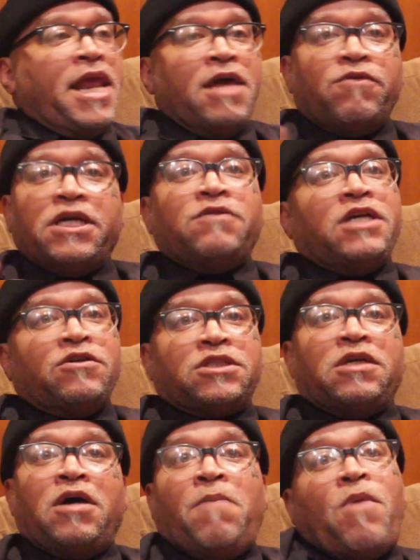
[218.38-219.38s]
And it
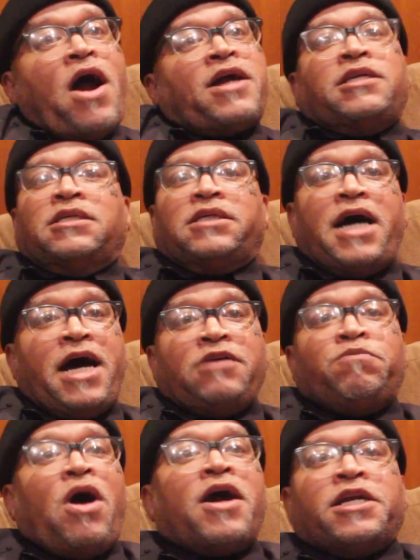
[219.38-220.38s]
was marketing,
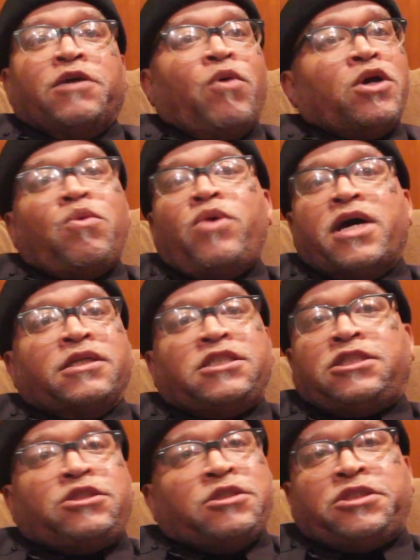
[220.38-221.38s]
God. Marketing. Marketing 101.
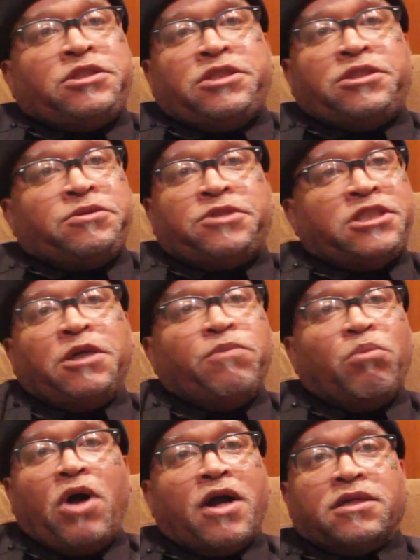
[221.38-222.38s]
Just
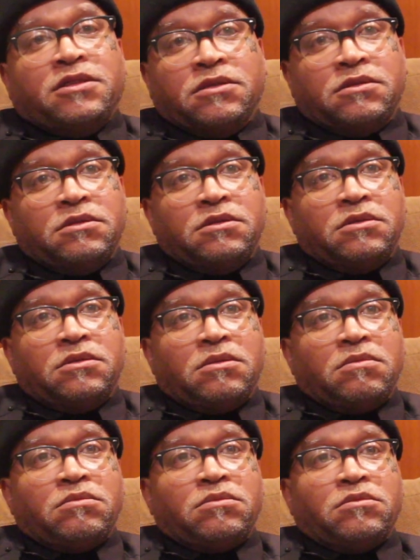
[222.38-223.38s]
simple marketing.
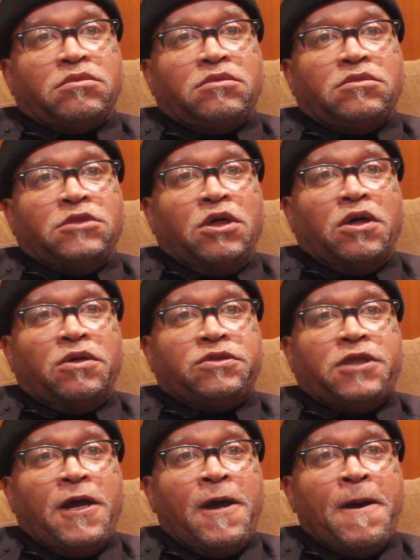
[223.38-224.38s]
Mm-hmm. You know what I'm
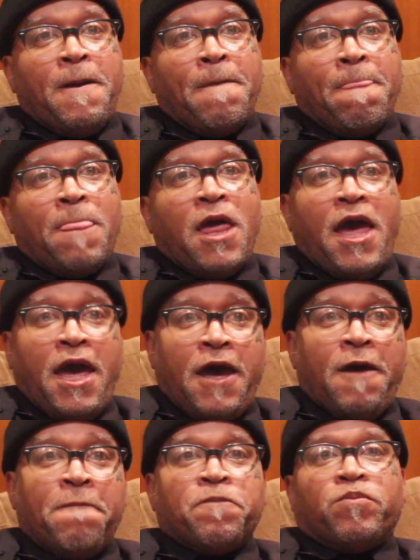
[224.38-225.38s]
saying?
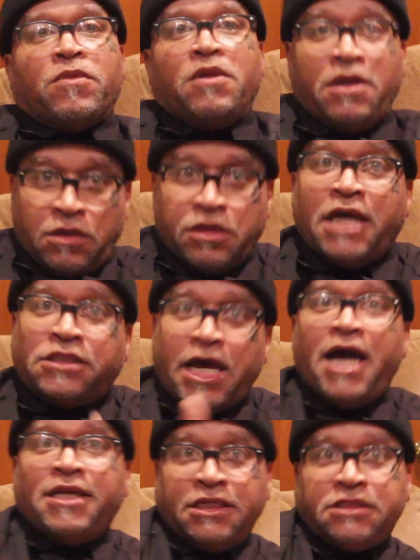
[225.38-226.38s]
And that's
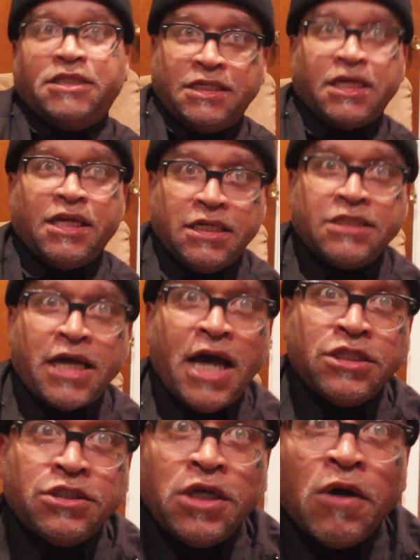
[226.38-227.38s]
how
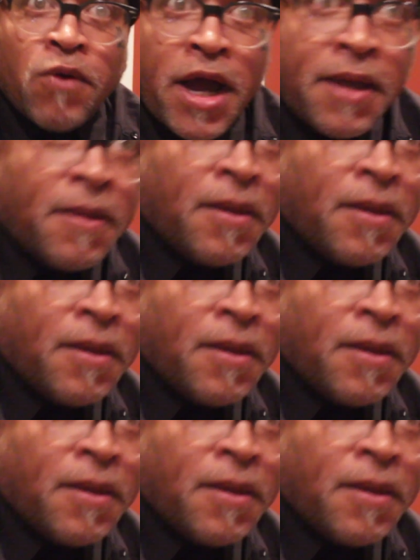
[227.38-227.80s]
it stuck, right?